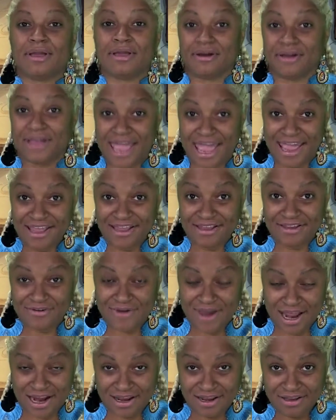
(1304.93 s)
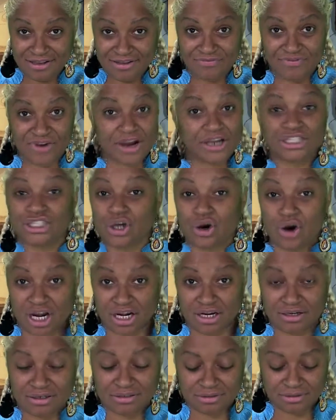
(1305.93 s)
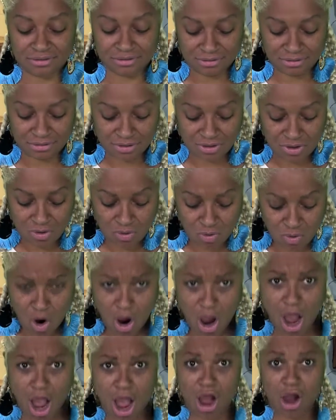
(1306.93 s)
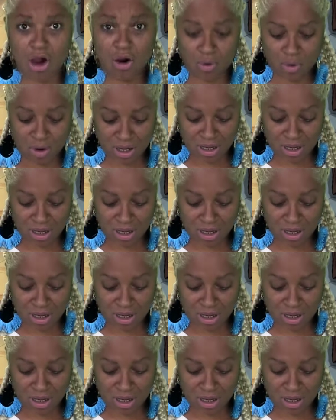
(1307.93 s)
Okay, you ready? Very short. Whoa!